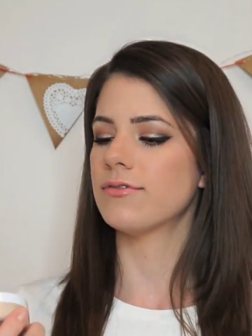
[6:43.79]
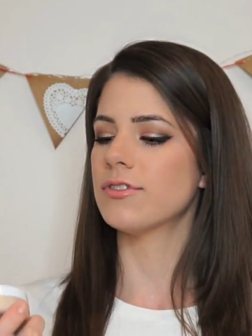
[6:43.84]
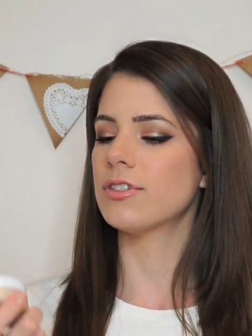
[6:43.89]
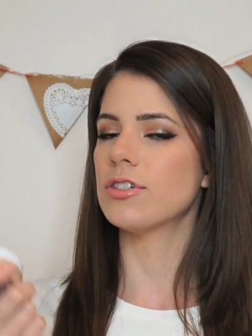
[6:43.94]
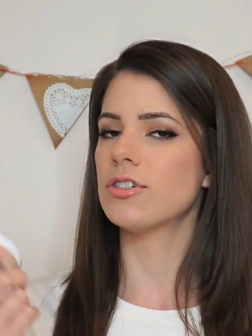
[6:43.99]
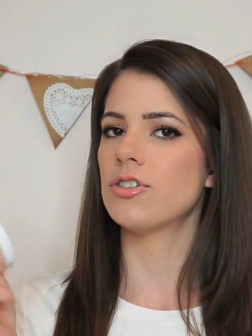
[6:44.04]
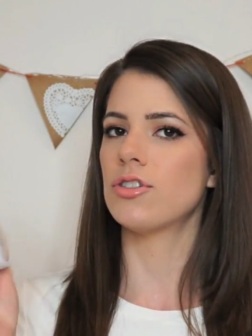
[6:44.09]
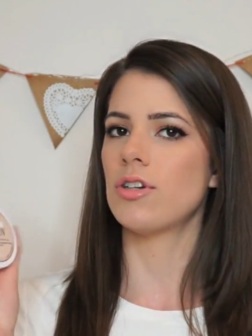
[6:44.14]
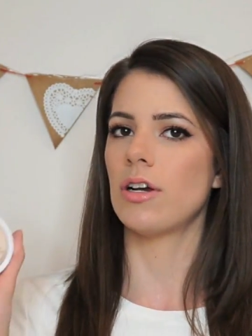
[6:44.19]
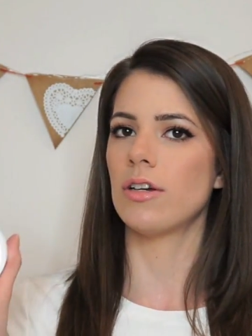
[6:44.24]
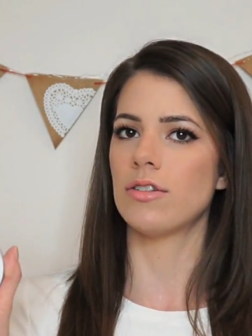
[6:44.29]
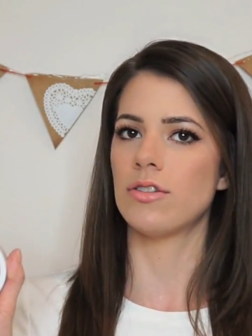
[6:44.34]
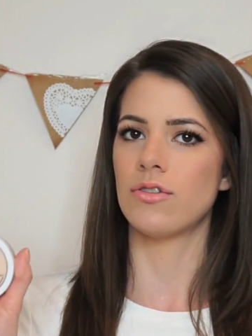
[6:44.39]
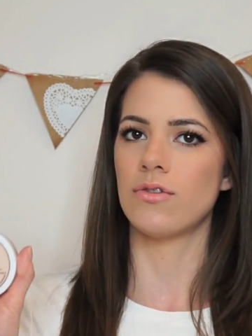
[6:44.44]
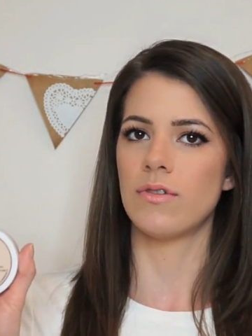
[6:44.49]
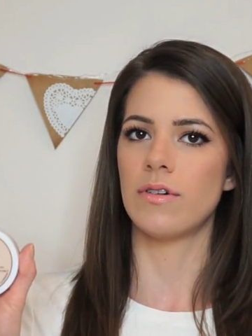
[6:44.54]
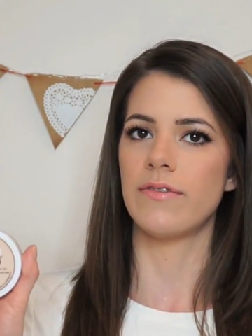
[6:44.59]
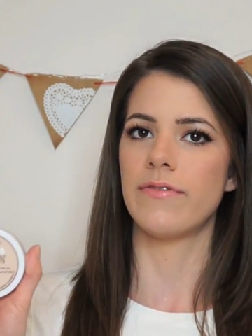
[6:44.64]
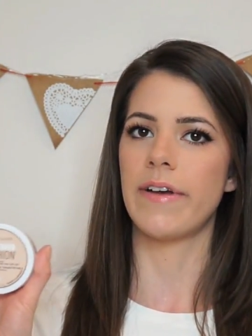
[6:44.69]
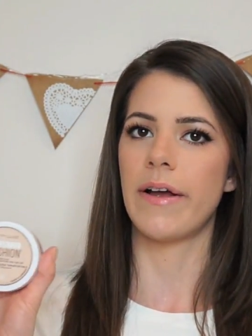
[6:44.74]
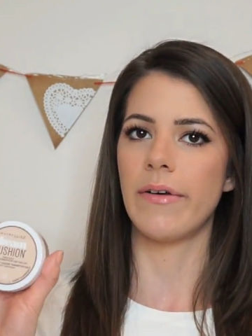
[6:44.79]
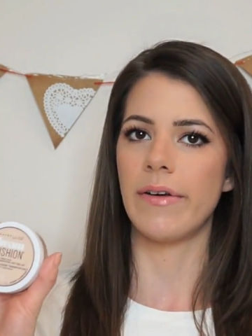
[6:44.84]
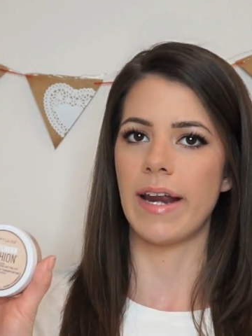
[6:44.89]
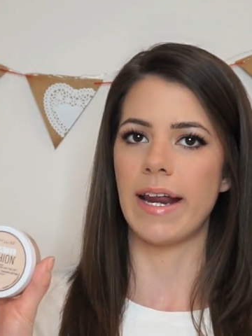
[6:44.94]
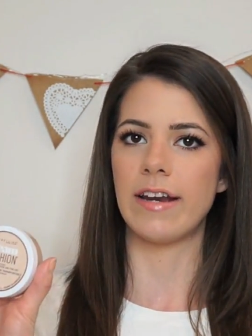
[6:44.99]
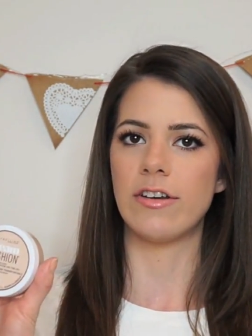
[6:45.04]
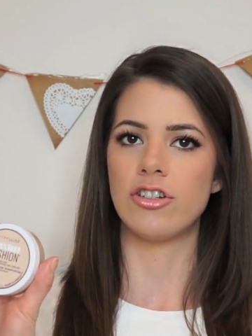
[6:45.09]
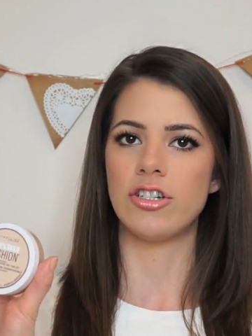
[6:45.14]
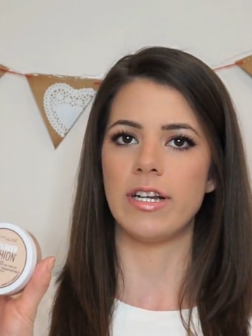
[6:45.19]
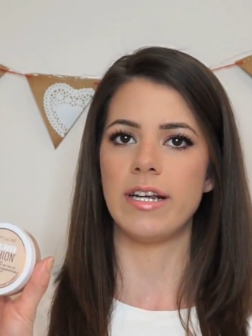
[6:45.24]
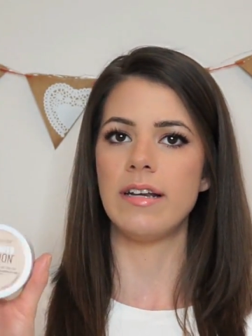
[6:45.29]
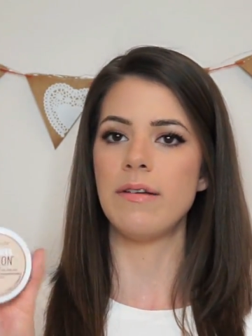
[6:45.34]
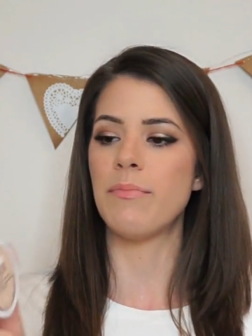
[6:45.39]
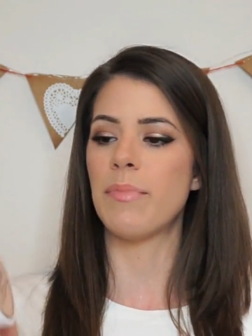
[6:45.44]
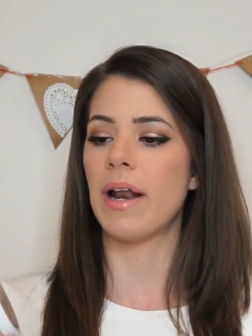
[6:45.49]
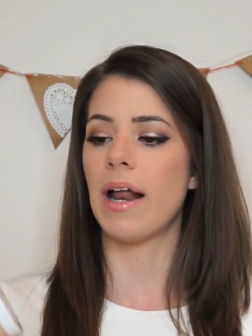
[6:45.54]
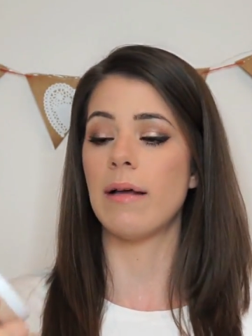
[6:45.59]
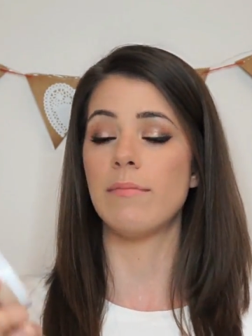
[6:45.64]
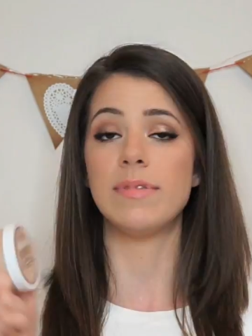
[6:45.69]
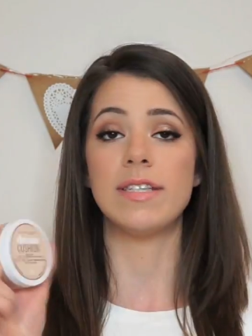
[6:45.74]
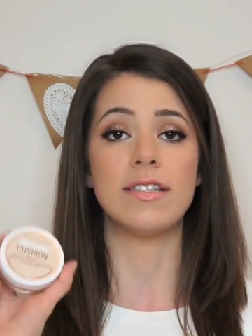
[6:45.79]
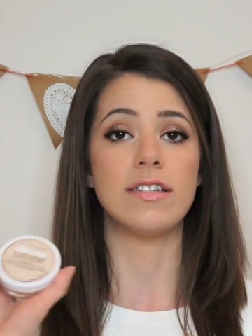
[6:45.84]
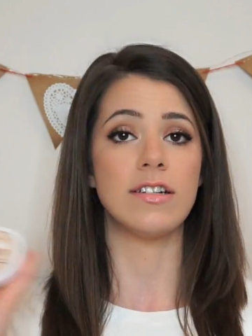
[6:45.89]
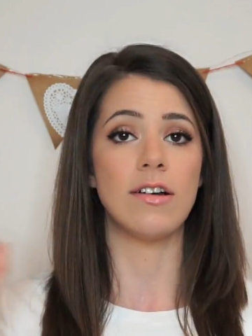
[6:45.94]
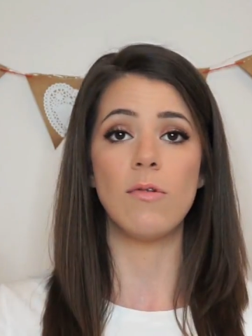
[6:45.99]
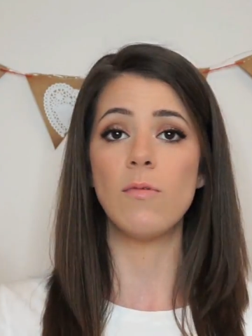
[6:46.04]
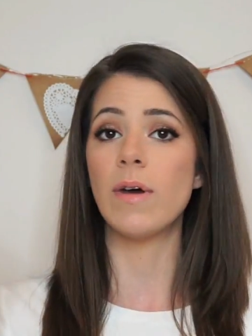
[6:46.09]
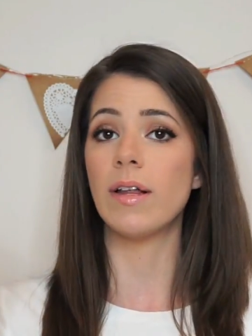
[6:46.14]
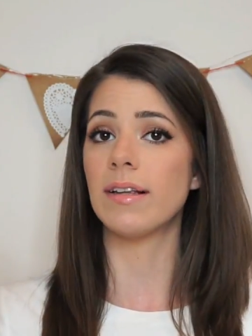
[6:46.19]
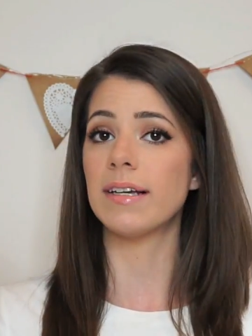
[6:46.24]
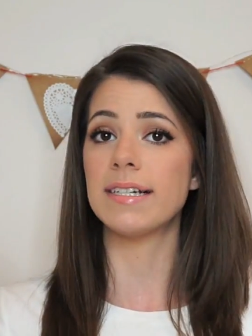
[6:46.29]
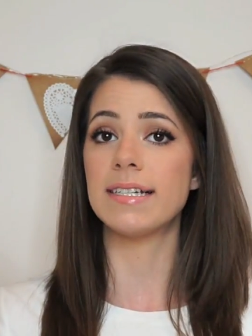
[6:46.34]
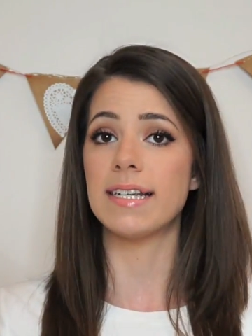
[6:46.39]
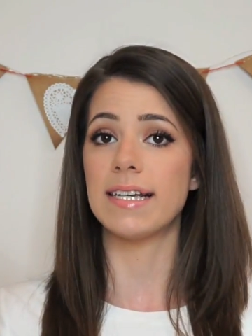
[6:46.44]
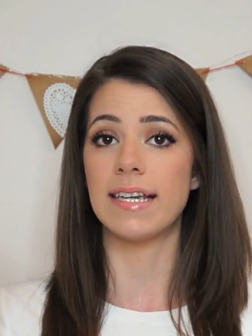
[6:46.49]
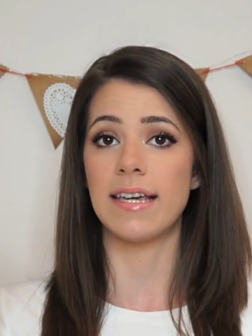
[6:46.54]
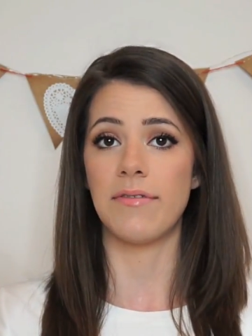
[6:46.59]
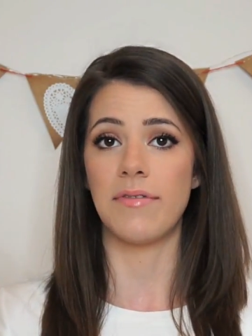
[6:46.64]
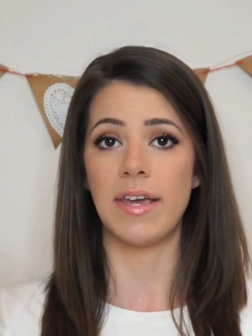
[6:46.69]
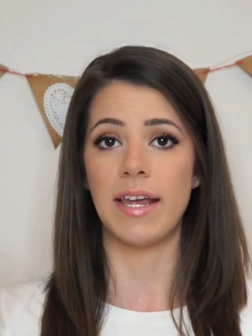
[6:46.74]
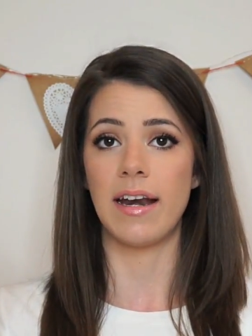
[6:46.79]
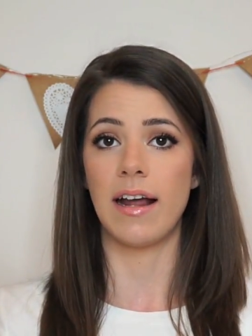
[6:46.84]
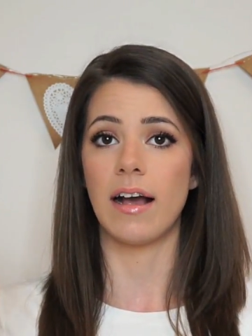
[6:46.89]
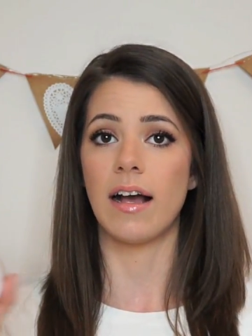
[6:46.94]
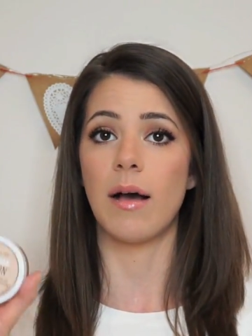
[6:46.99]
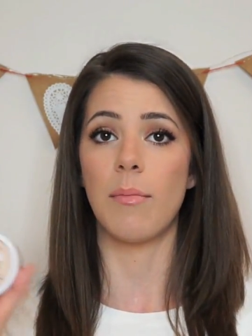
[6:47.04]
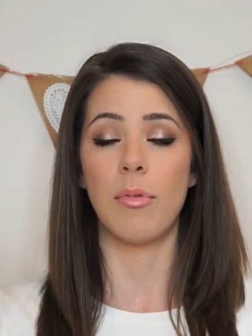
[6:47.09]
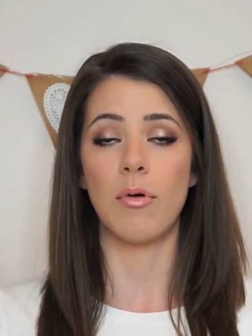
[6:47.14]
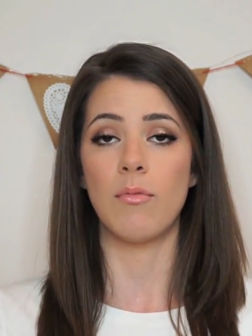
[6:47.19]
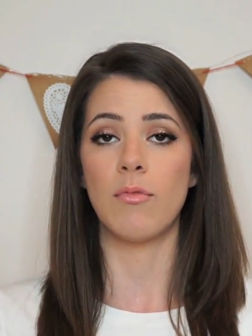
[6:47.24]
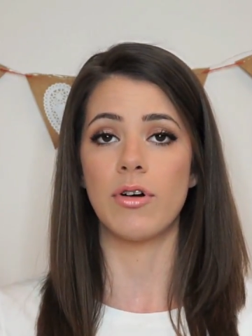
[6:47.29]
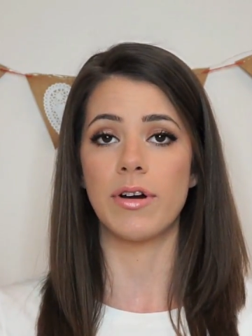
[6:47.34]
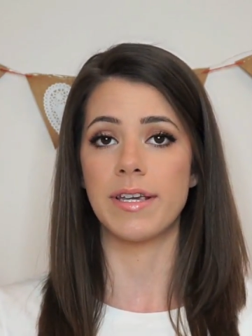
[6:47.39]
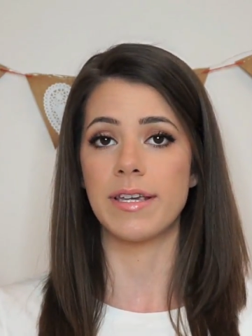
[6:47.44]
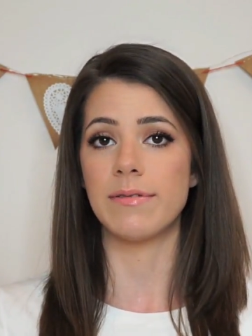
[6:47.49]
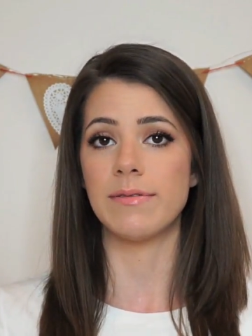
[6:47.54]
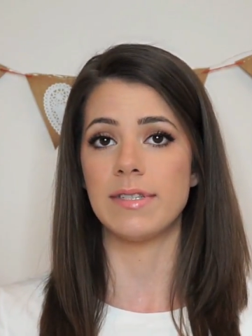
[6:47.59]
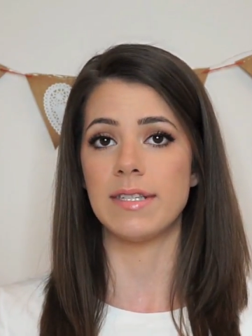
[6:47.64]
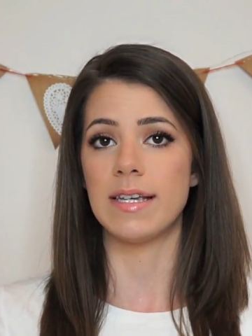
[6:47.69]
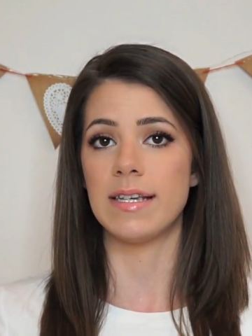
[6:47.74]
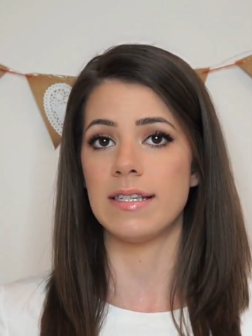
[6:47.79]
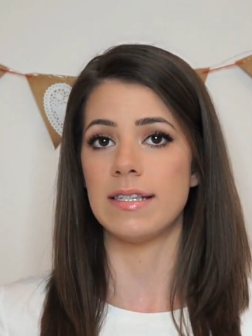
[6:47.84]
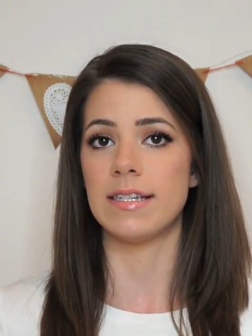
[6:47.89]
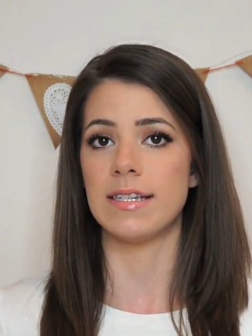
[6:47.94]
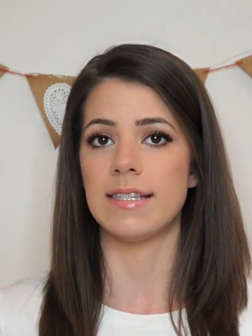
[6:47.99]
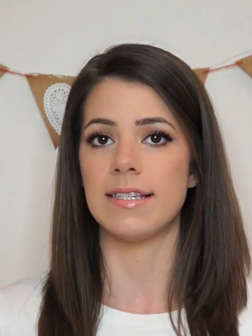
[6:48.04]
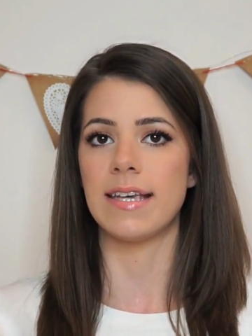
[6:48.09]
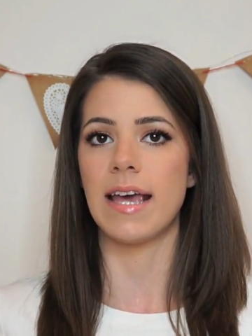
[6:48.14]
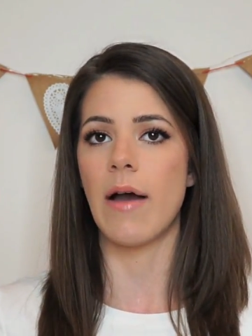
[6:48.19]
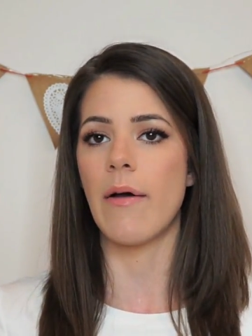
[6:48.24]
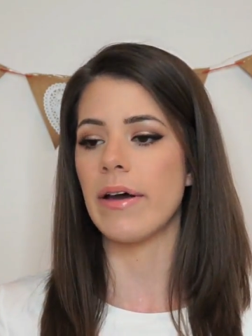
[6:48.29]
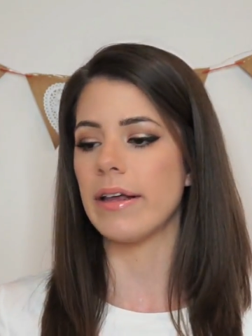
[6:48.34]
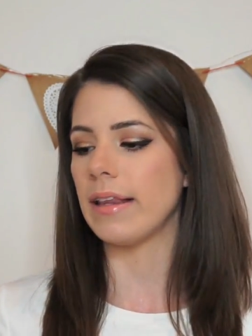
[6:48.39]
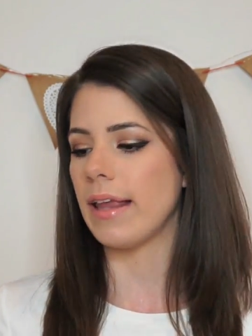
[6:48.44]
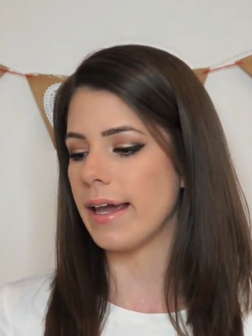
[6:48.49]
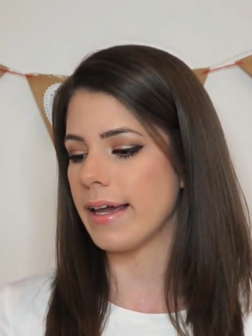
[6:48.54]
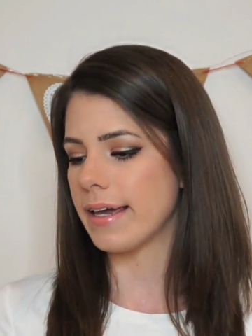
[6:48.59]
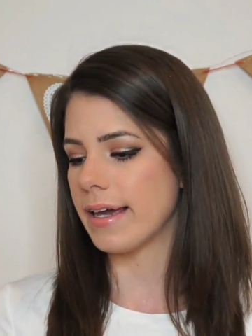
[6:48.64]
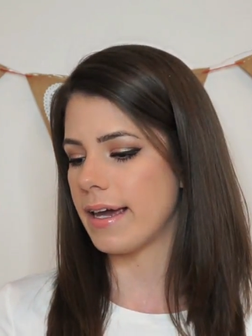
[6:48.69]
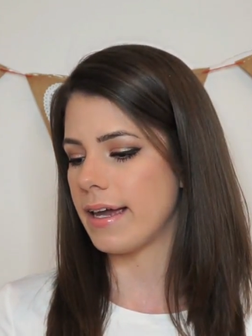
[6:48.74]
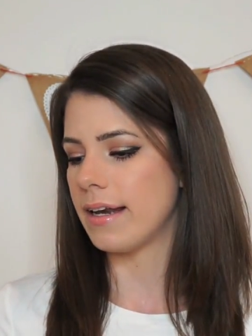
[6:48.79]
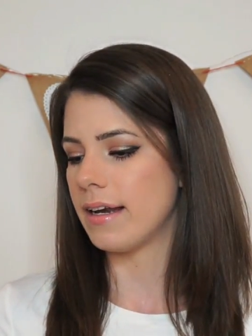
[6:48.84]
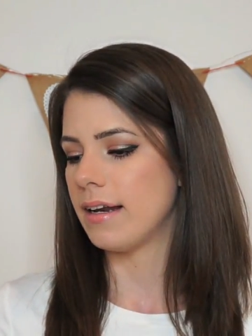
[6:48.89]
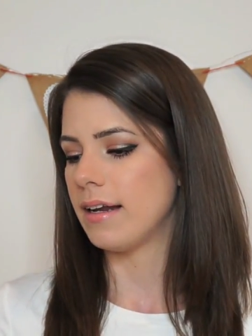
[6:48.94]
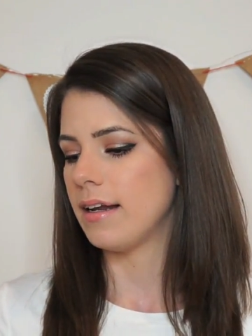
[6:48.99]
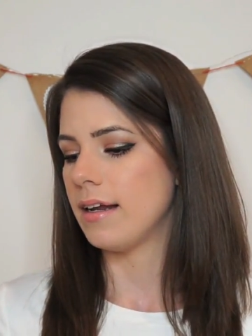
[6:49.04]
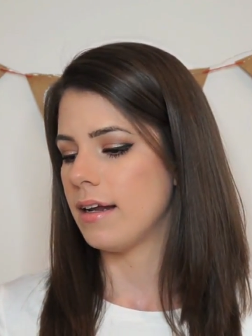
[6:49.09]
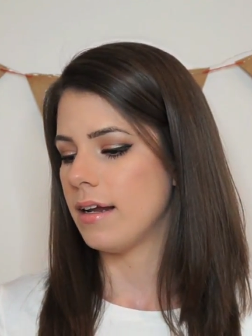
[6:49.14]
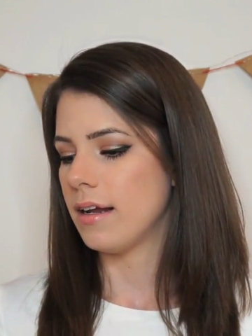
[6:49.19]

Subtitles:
for a drugstore foundation, but I'm still willing to give it a couple more uses to see how I like it.